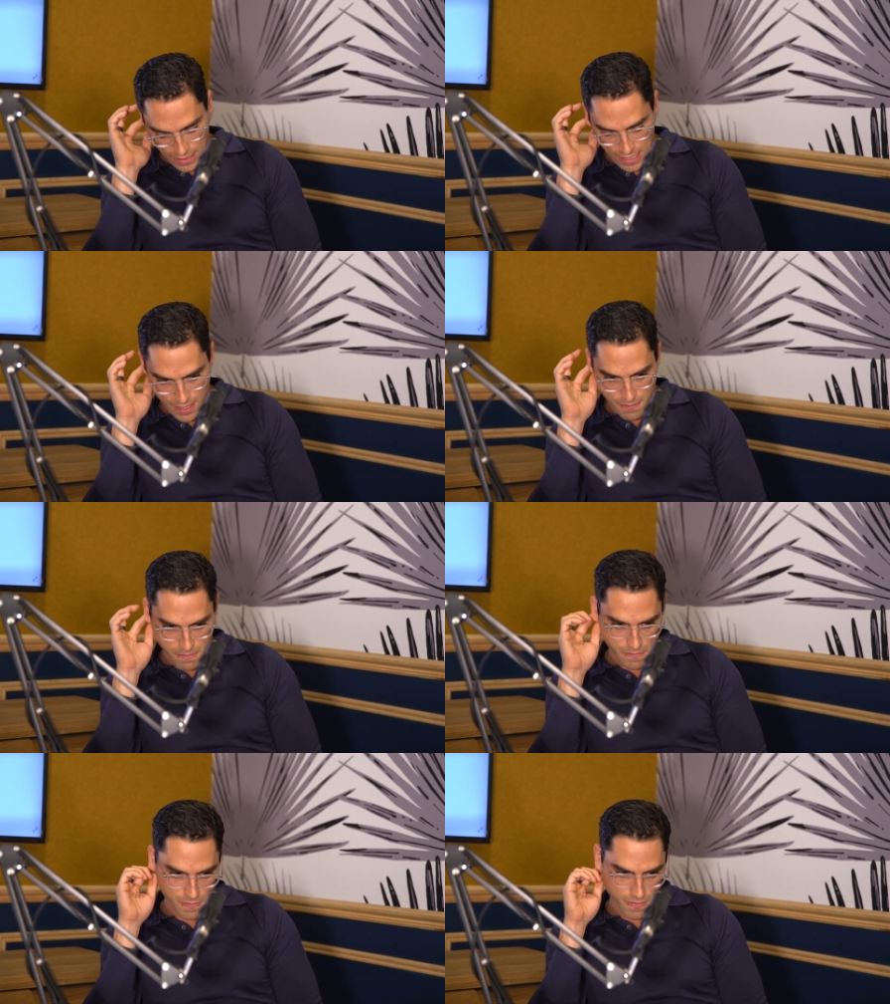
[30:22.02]

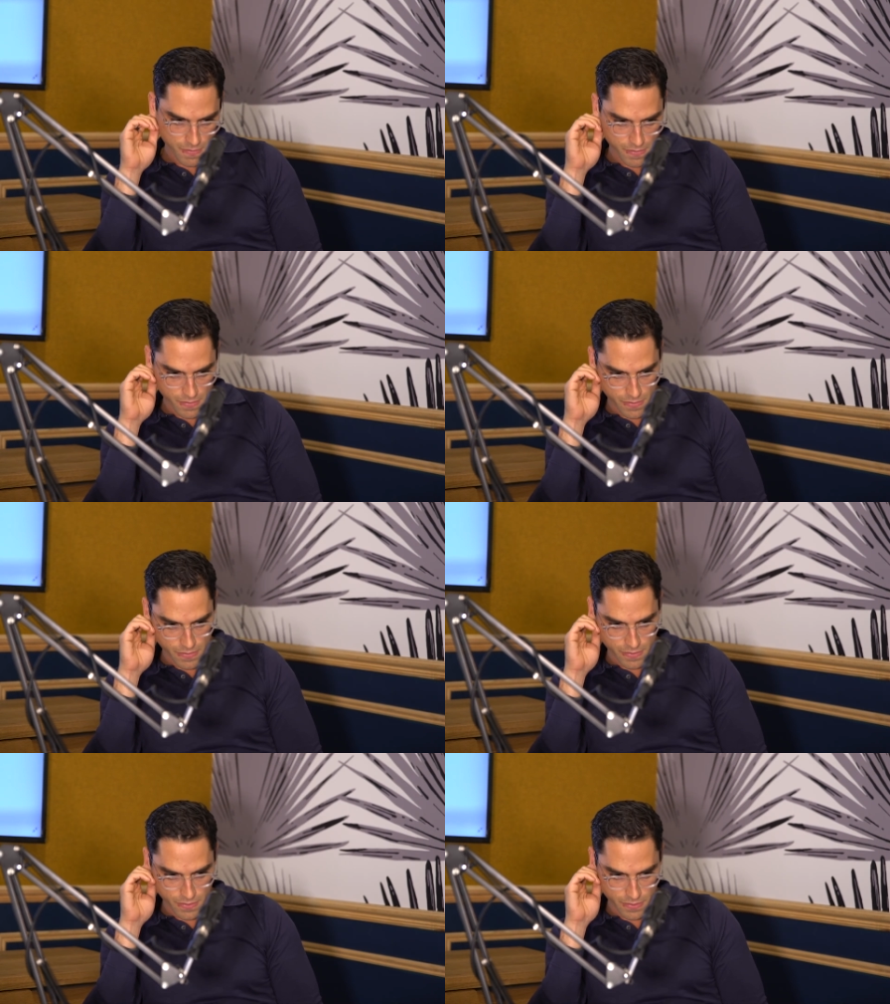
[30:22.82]
um,
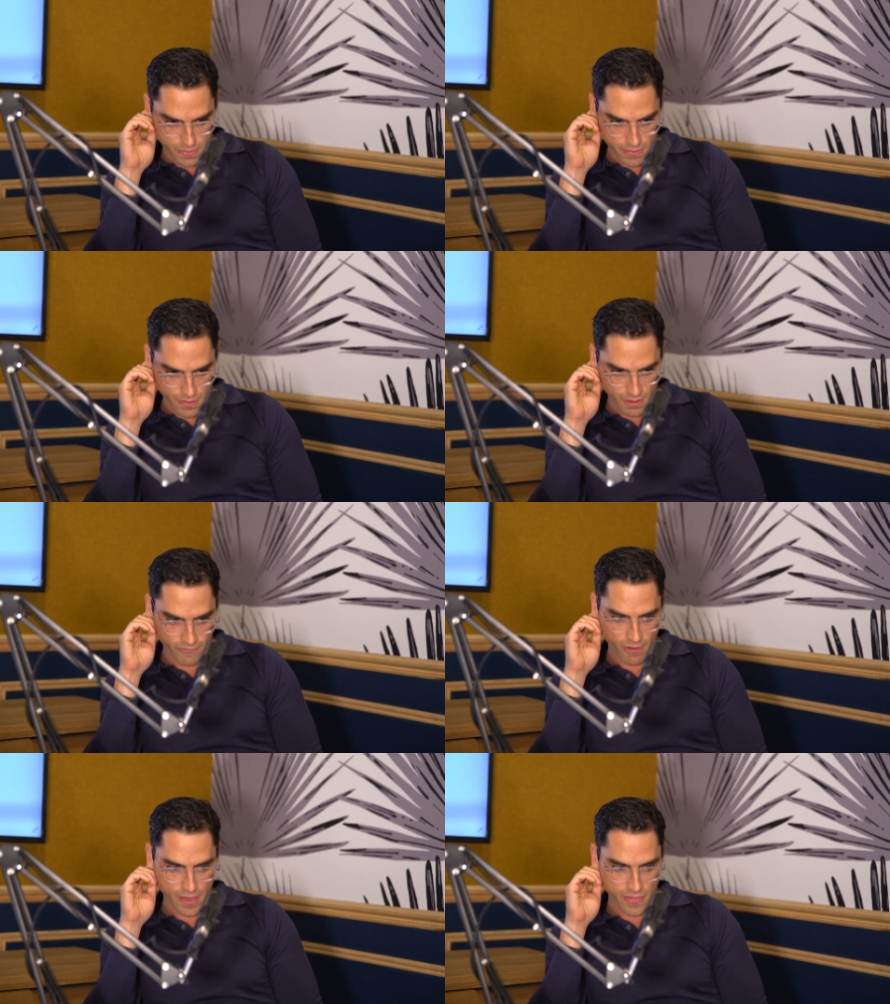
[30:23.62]
I
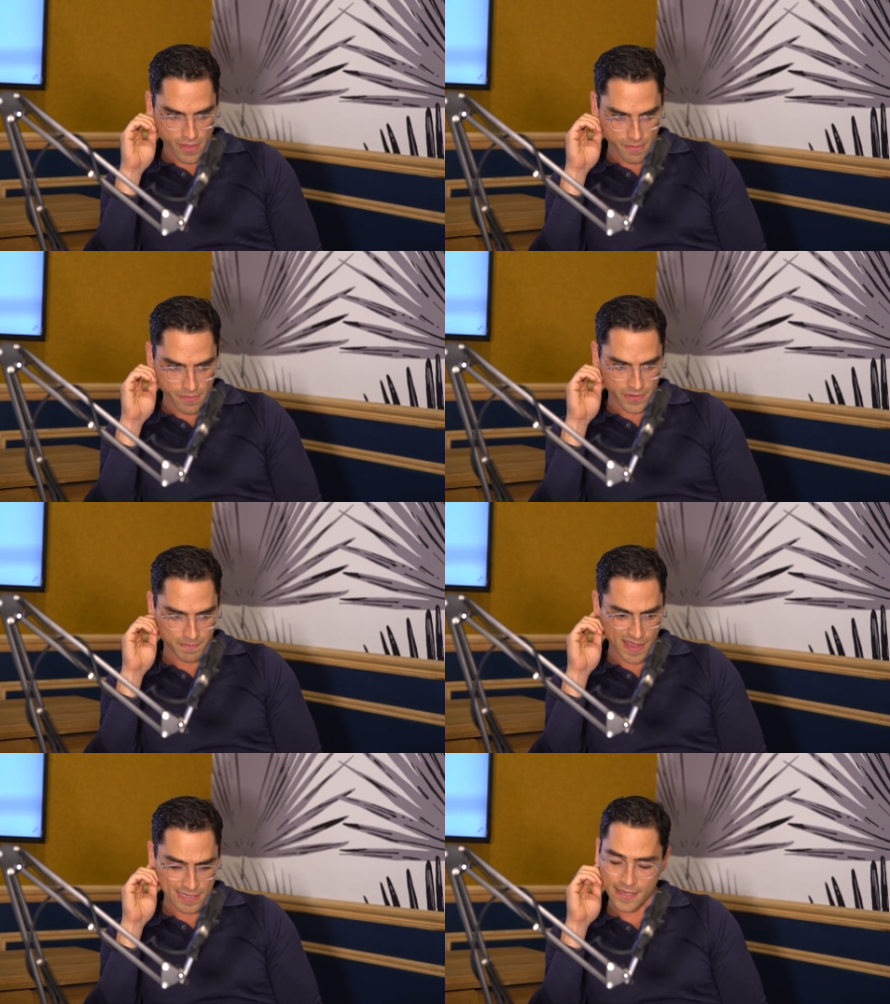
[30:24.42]
find that the
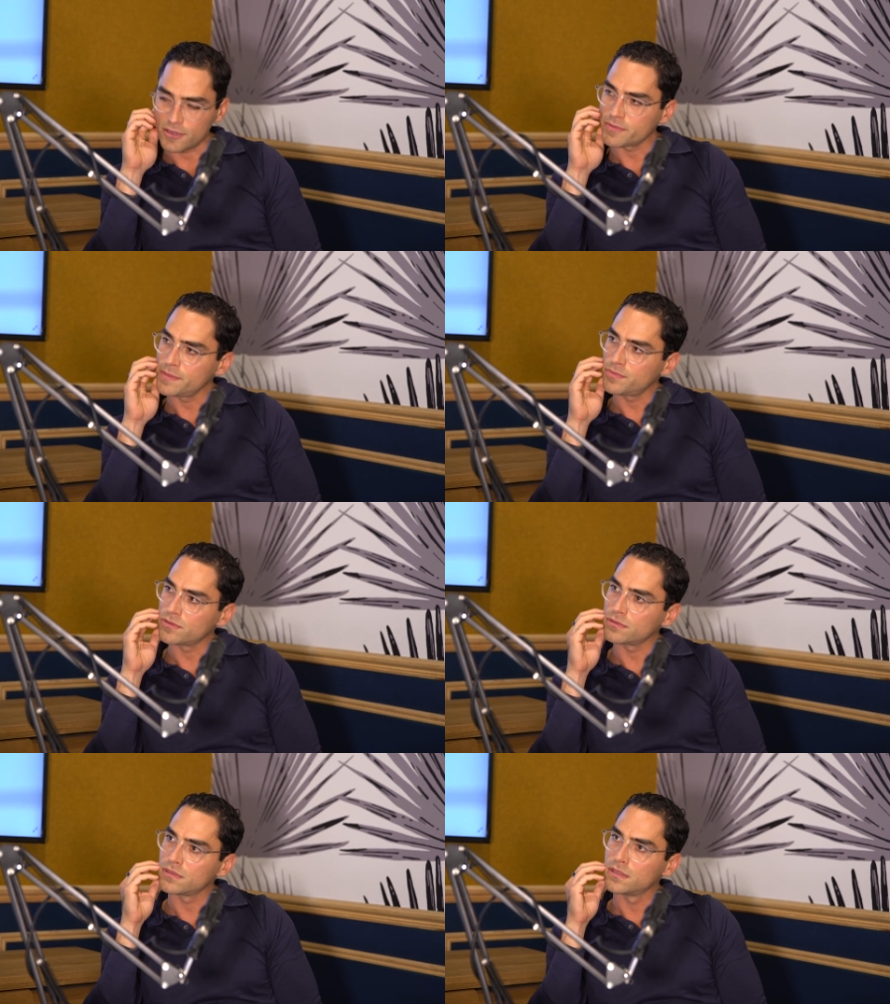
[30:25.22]
best
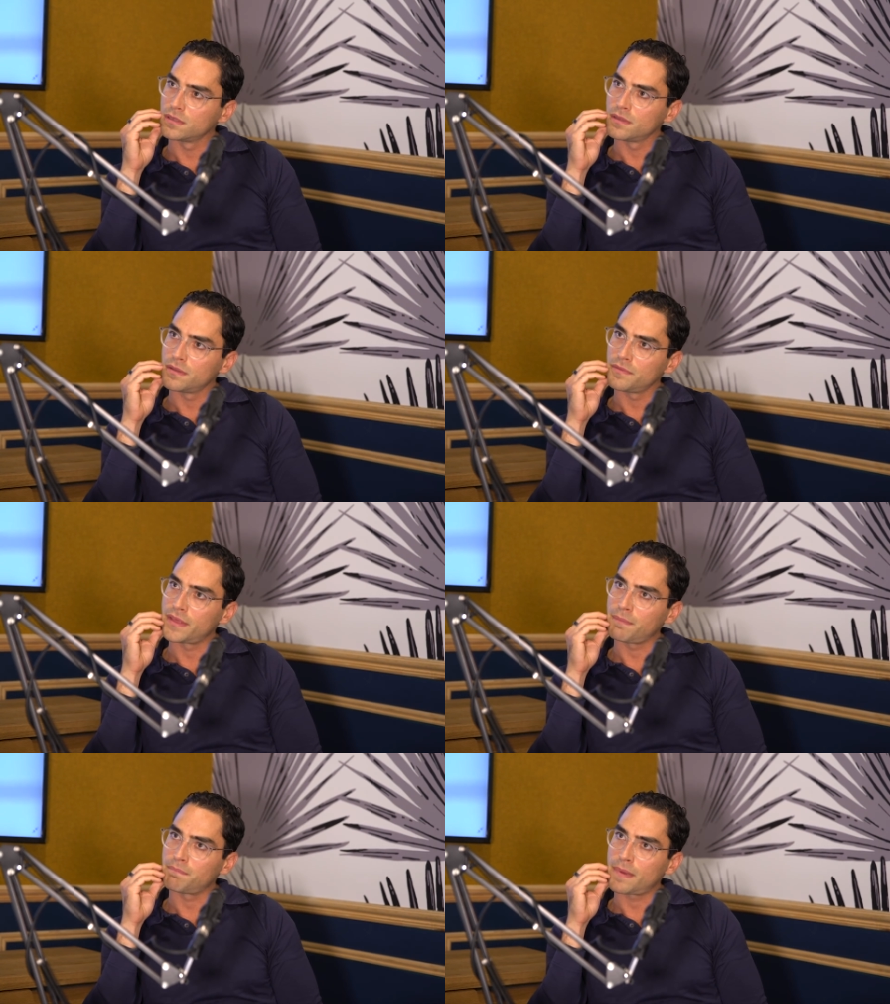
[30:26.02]
salespeople,
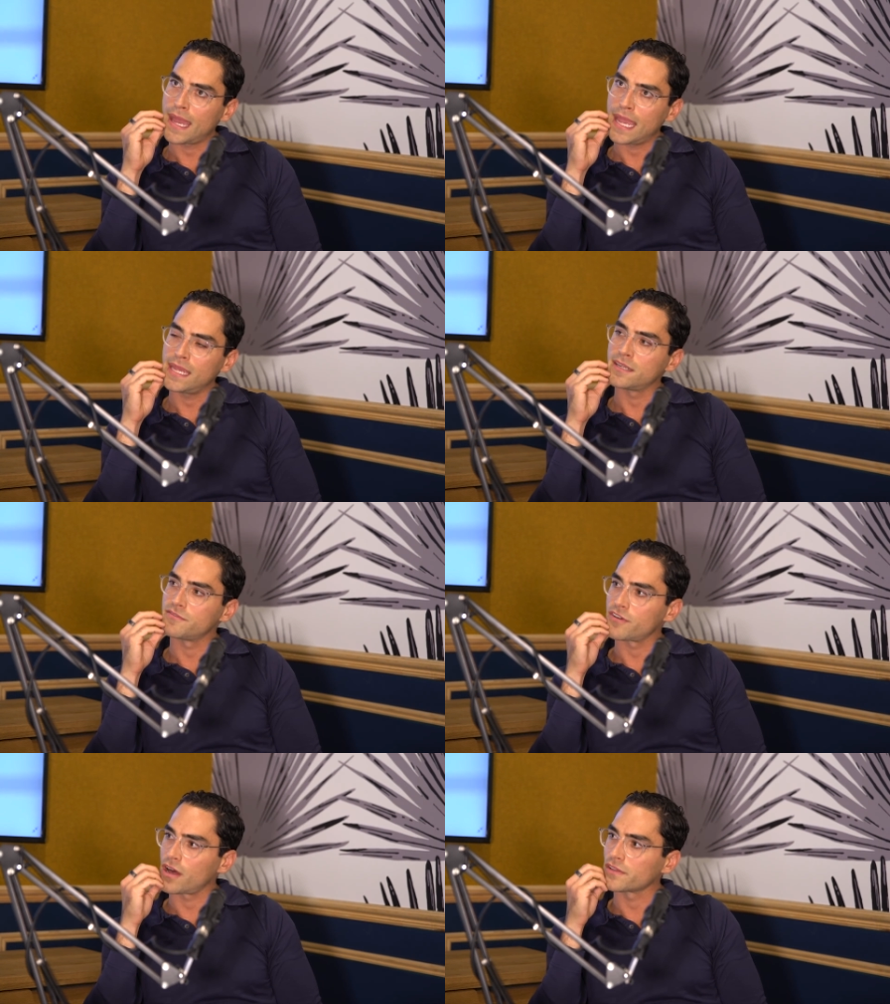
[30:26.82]
they pay in
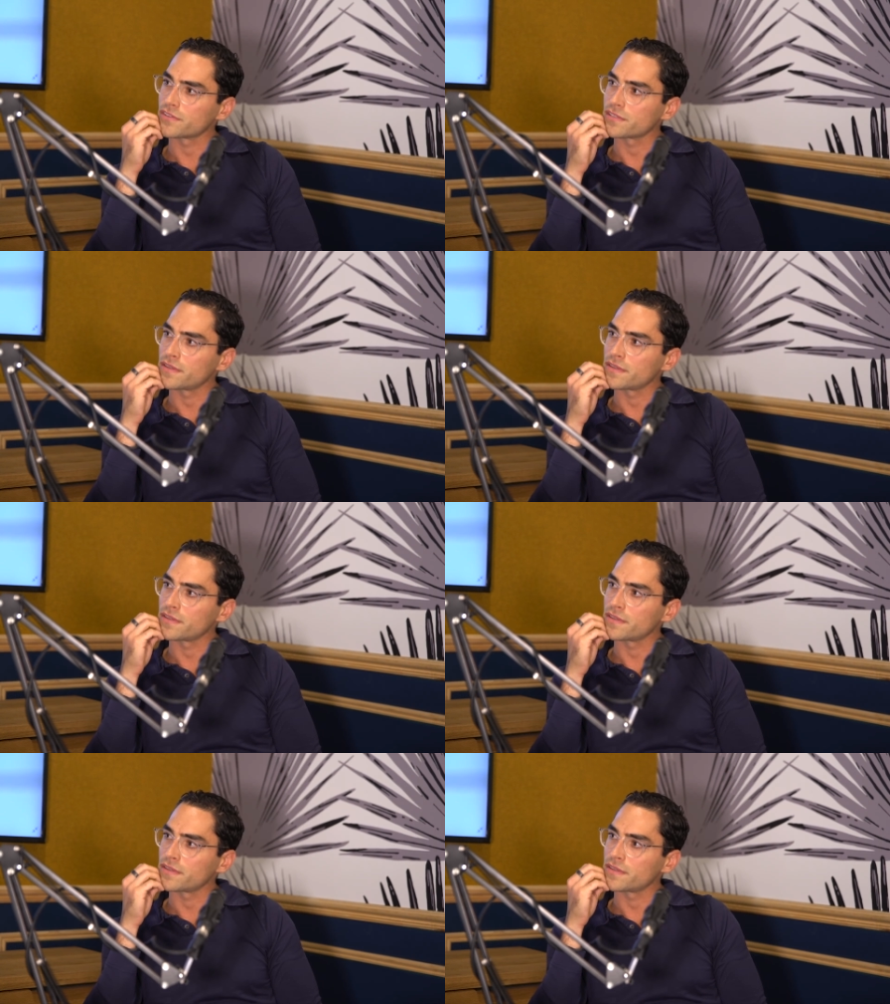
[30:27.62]
advance.